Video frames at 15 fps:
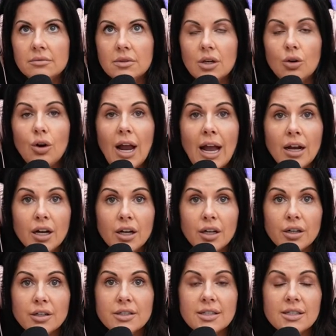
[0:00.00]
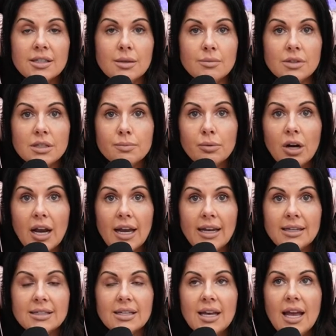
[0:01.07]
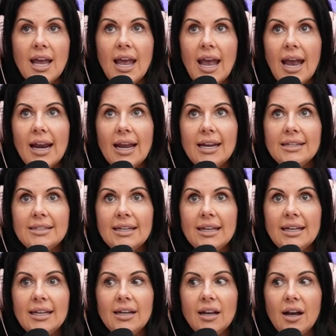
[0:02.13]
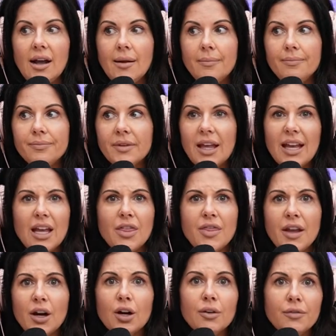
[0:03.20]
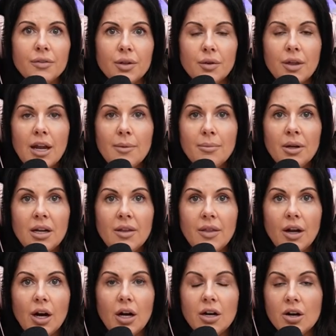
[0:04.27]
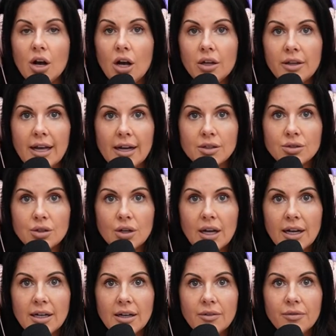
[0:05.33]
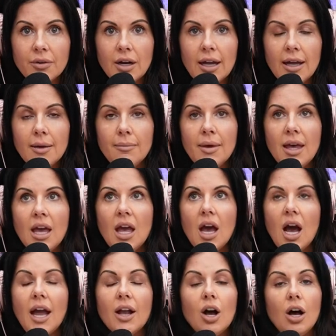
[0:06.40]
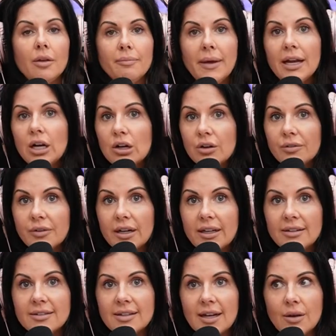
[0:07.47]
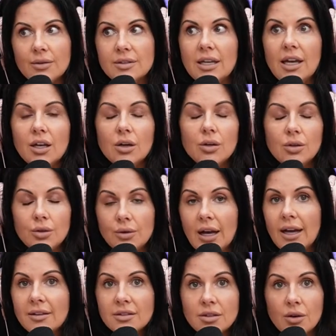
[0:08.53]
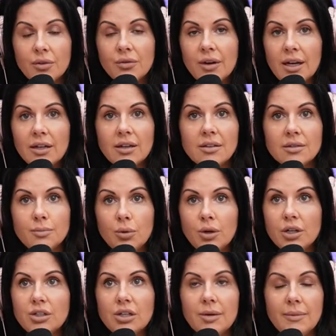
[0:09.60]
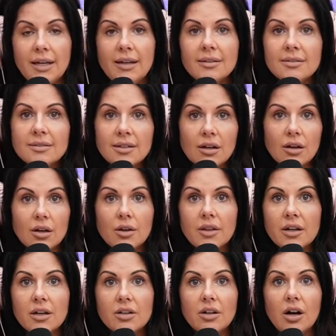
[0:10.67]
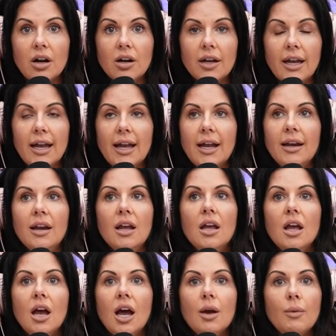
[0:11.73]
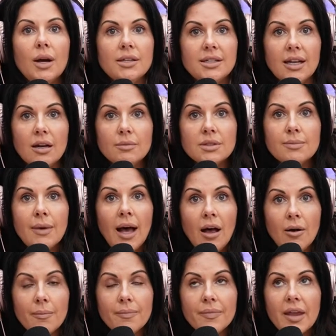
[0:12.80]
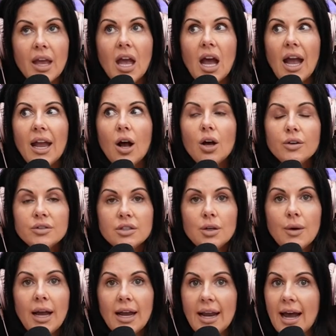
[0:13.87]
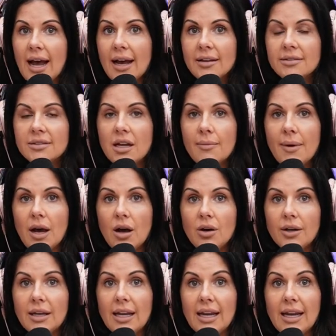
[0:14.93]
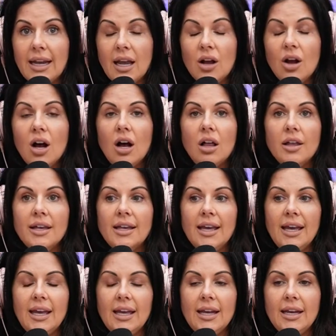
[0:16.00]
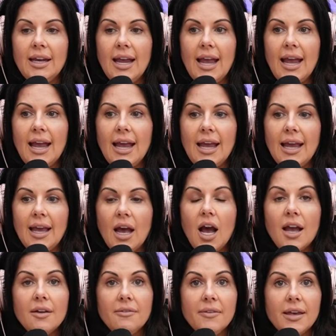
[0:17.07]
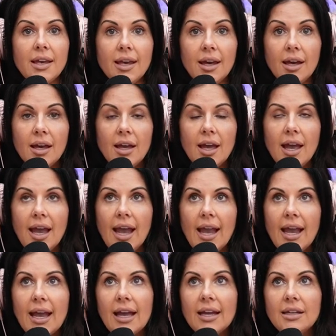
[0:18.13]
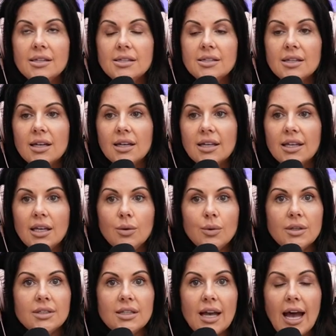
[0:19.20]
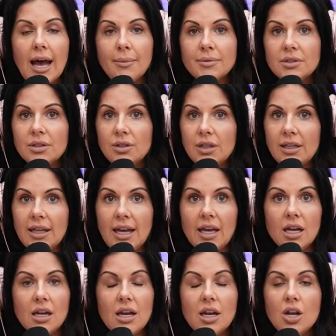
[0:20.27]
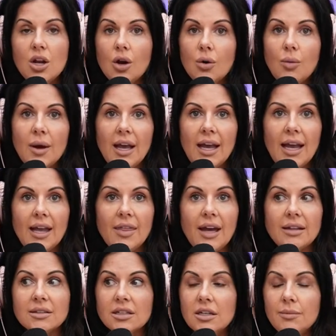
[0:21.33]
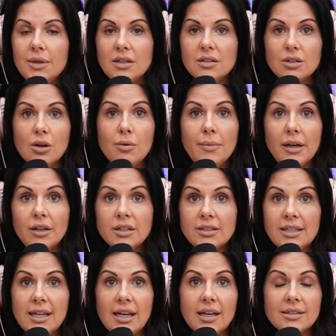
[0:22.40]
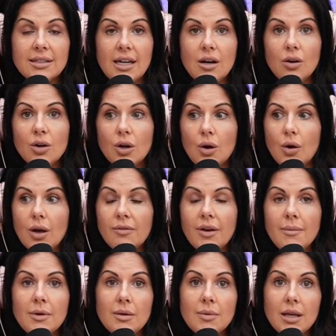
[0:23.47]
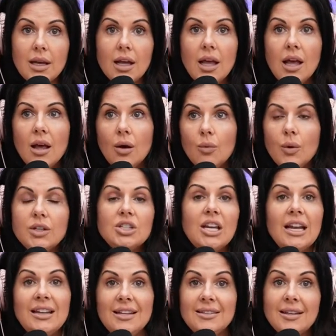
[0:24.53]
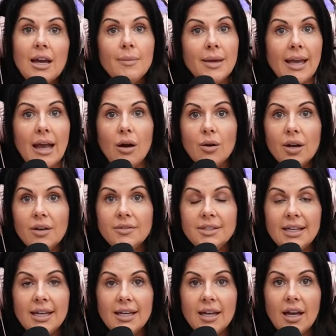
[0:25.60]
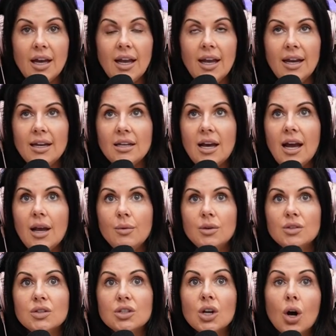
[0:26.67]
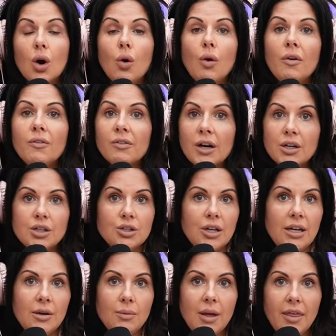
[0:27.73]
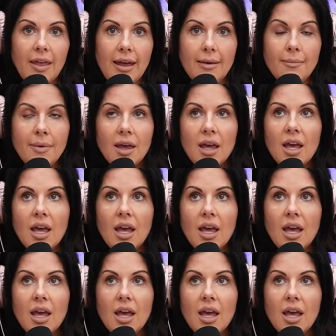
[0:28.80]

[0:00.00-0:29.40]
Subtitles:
crackers, some Sprite, and I did like a Theraflu that I put in there and an all natural kind of for him. I called my girlfriends and I was like, who has Zofran? Because poor Jeremy is sicker than a dog and I wanted to get him some help. I also had asked about getting and calling in a IV and he was absolutely like, no way, that's going to be so embarrassing because I don't know if I'm going to be which end it's coming out of, Tanya. And I was so frustrated with him.